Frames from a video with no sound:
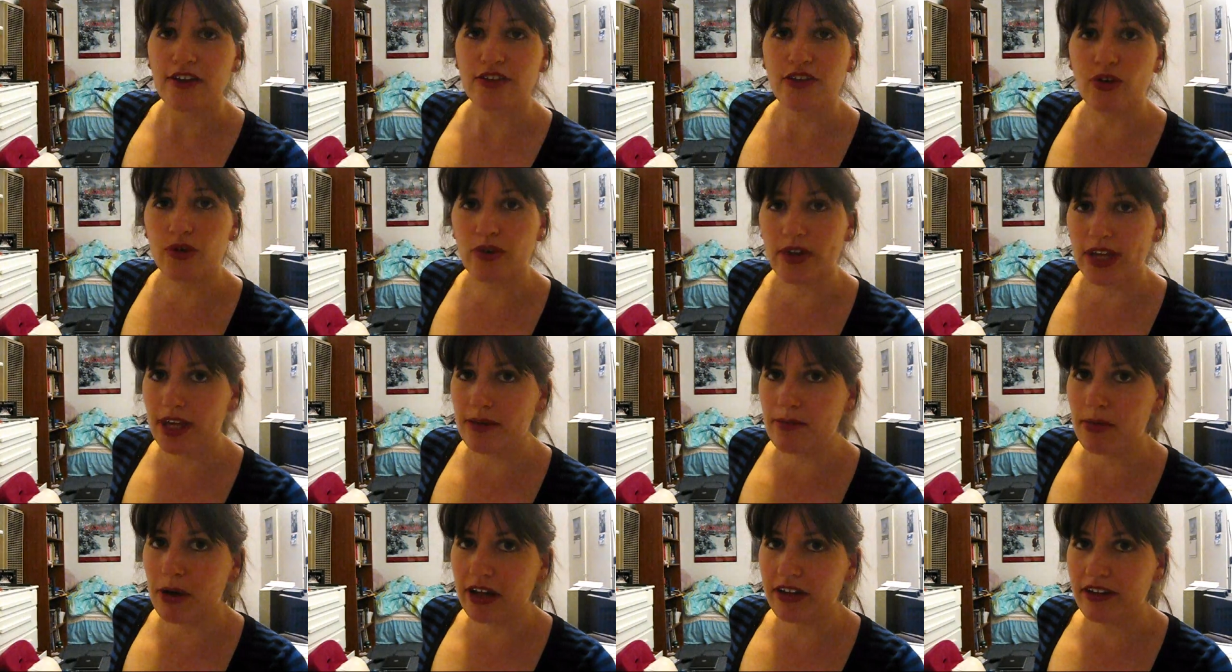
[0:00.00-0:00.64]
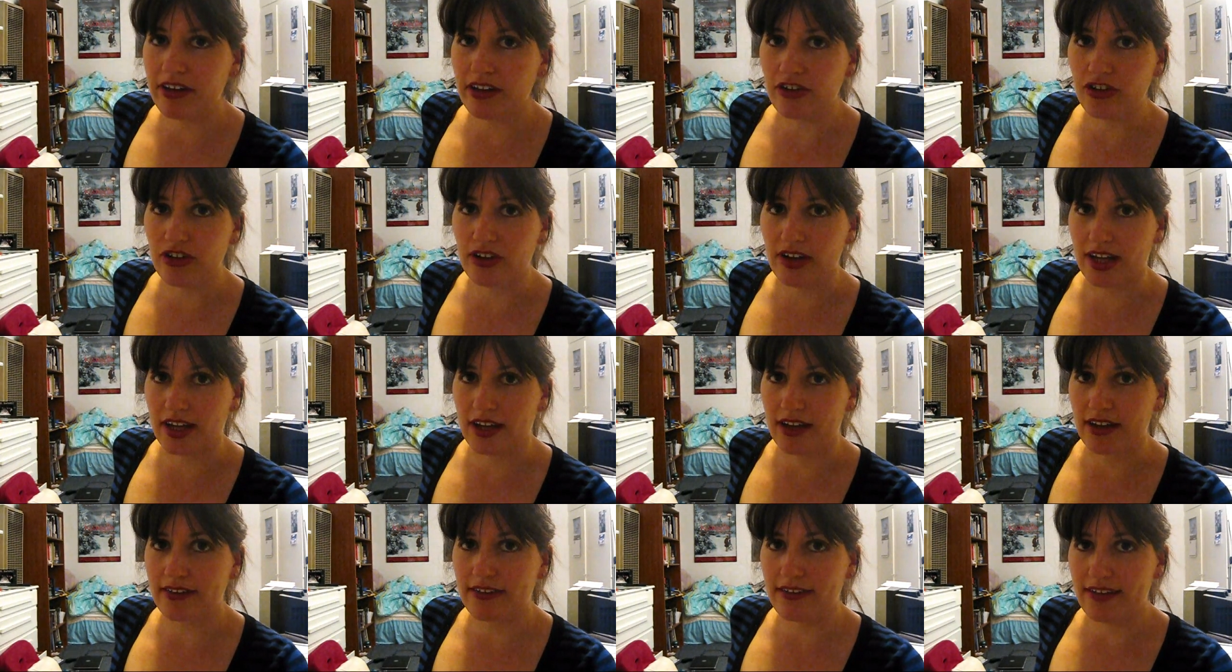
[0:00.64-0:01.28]
So keep
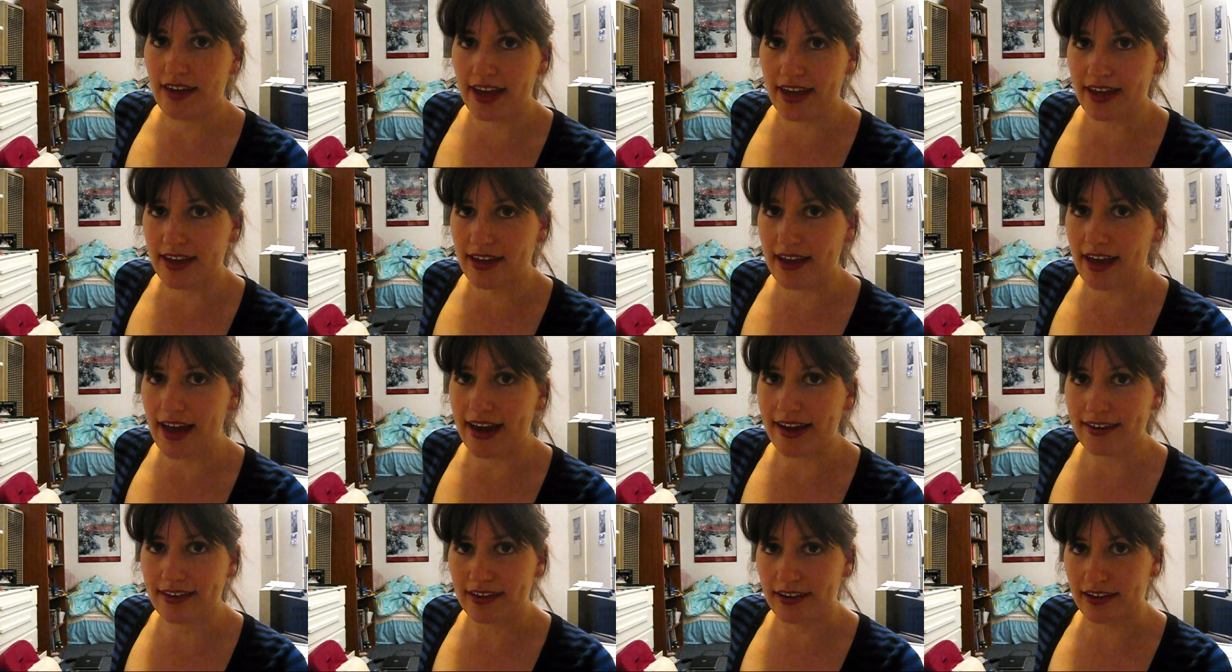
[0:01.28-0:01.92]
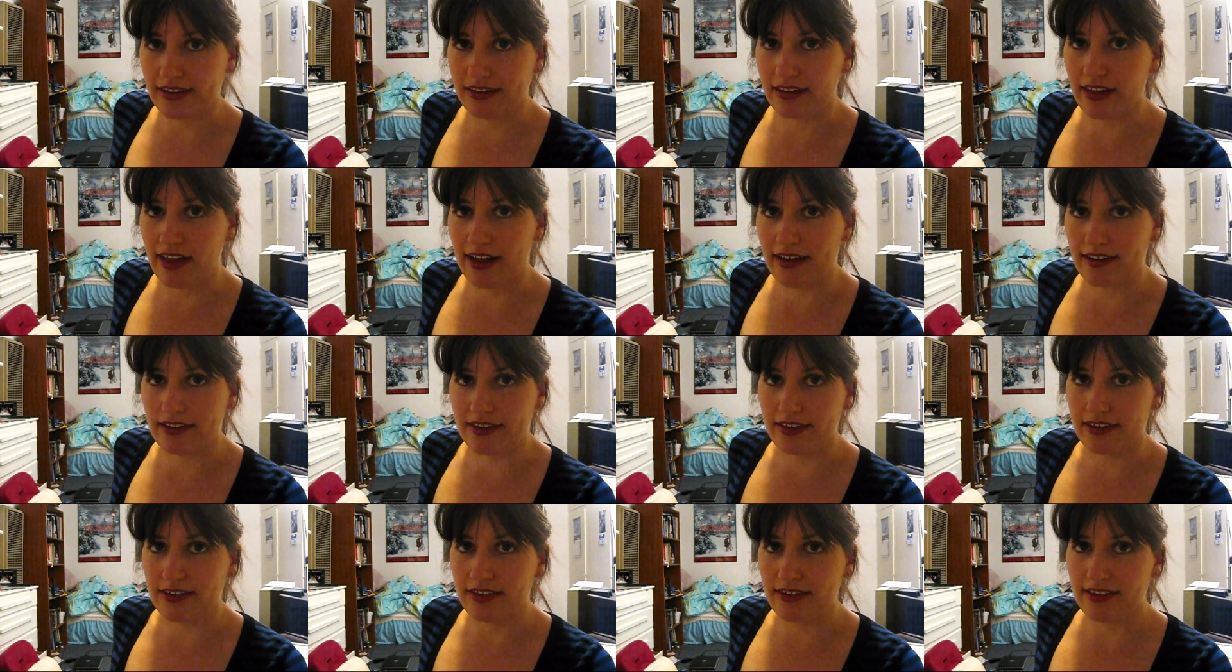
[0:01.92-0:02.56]
auditioning and taking acting
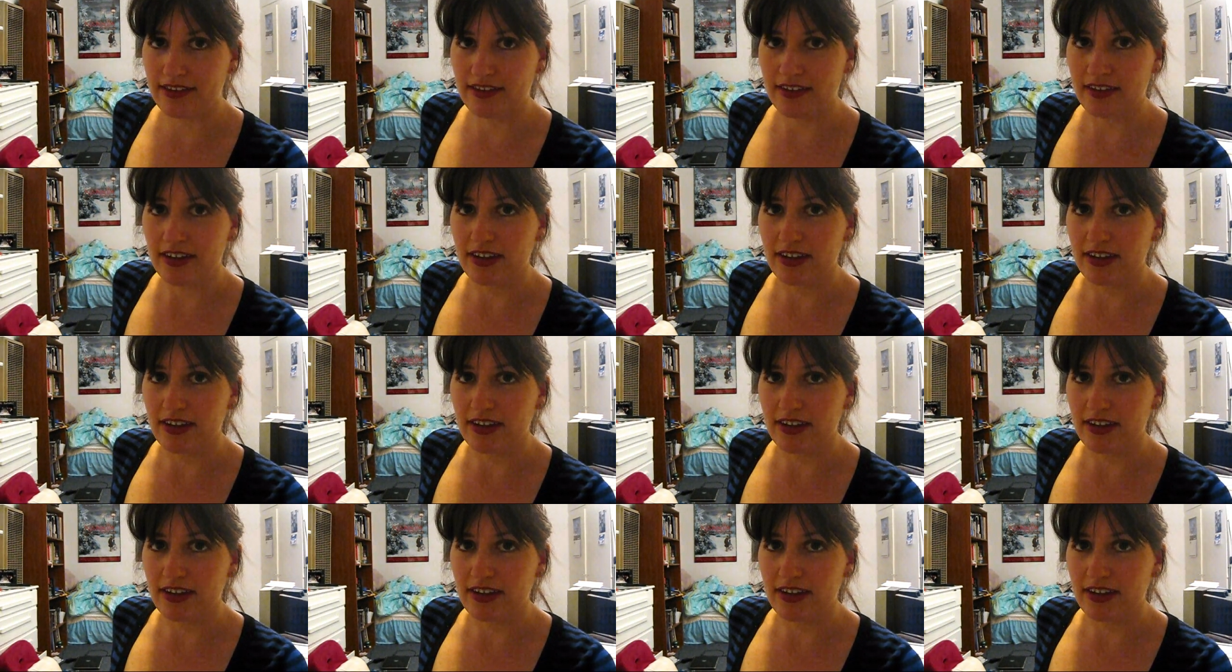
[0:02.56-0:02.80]
classes,